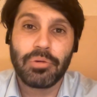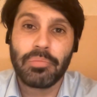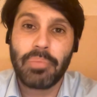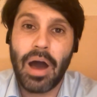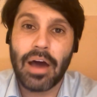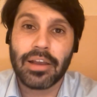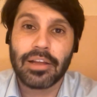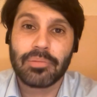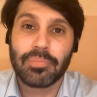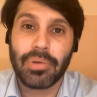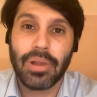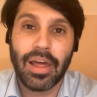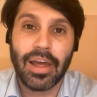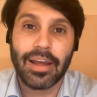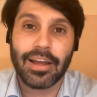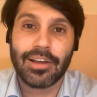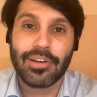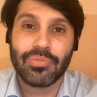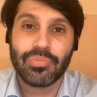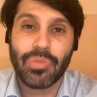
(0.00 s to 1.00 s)
bubonic
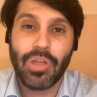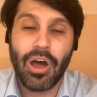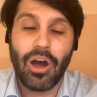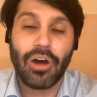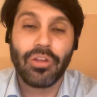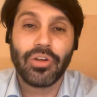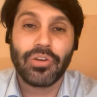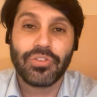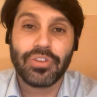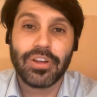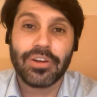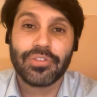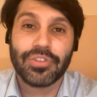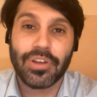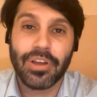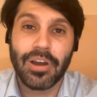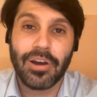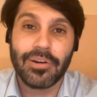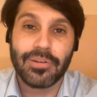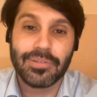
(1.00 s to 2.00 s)
plague all those years
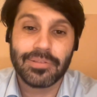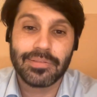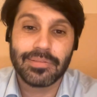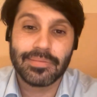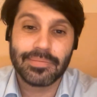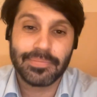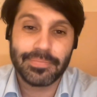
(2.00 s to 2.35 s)
ago.